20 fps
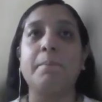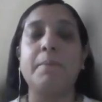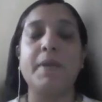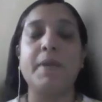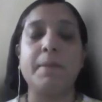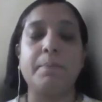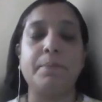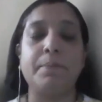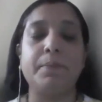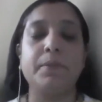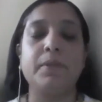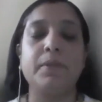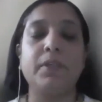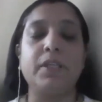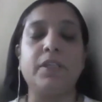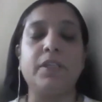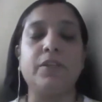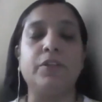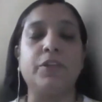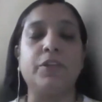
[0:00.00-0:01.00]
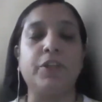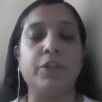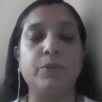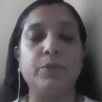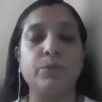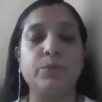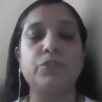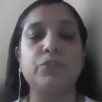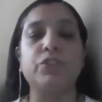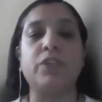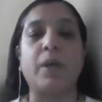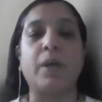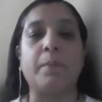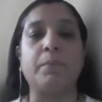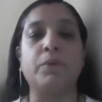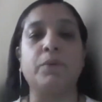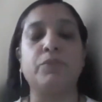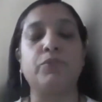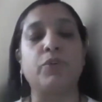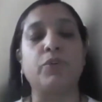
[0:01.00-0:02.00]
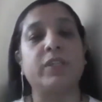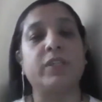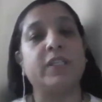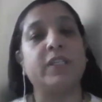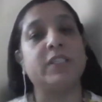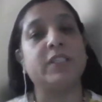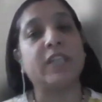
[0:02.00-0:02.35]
People in huge number for the